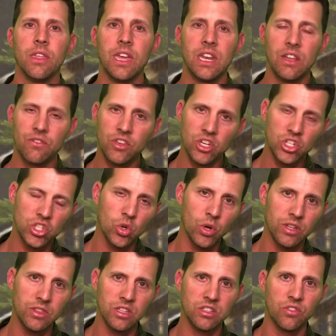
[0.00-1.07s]
And if you
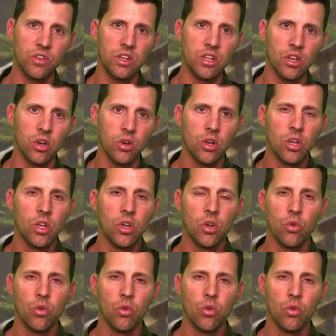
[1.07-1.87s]
enjoyed this video,